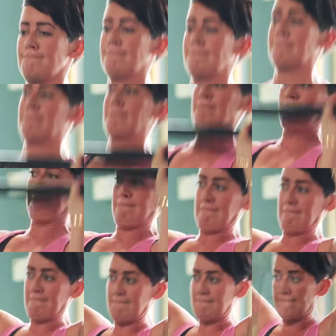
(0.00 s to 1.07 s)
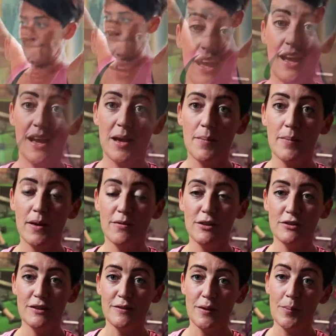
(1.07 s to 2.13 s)
My name's Lyndsey, I'm
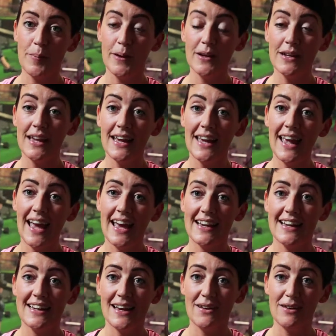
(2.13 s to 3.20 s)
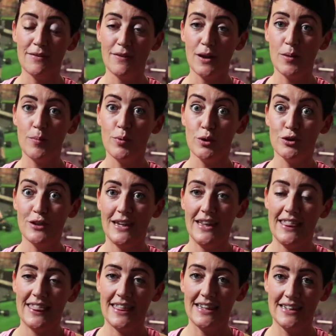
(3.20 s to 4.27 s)
originally from Burnley and I now live in
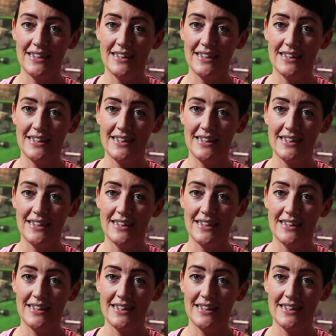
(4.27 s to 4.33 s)
Broadheath.